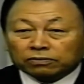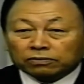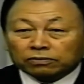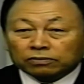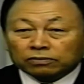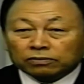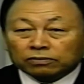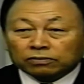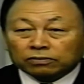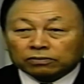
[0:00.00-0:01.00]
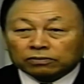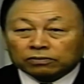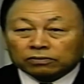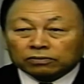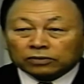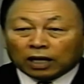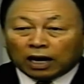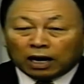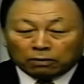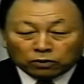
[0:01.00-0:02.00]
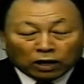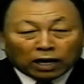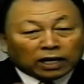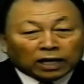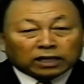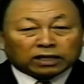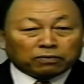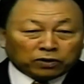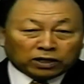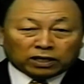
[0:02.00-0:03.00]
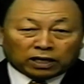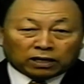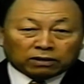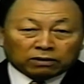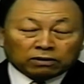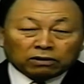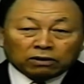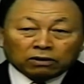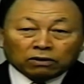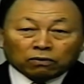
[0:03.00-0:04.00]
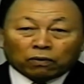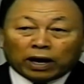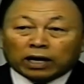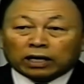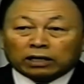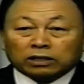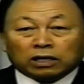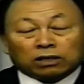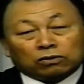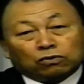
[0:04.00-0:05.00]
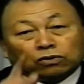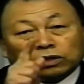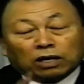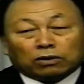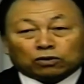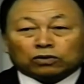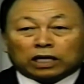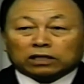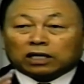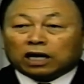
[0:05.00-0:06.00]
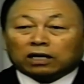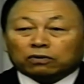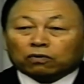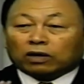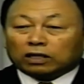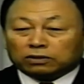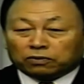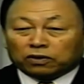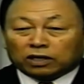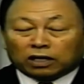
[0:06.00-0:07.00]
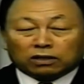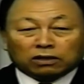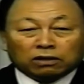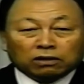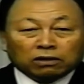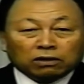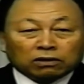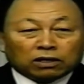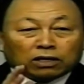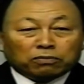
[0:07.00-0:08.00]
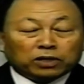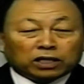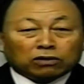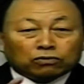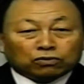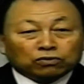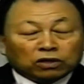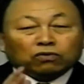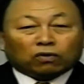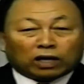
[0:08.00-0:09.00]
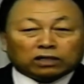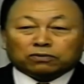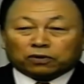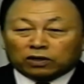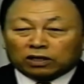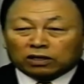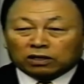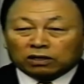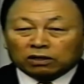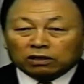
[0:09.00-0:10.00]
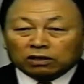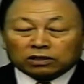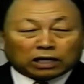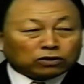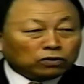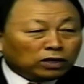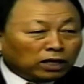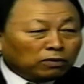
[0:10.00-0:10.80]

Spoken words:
fix it. Why is it? After 2,000 years, it's because no one attends. Why don't they attend? Looking at their ancestors, looking the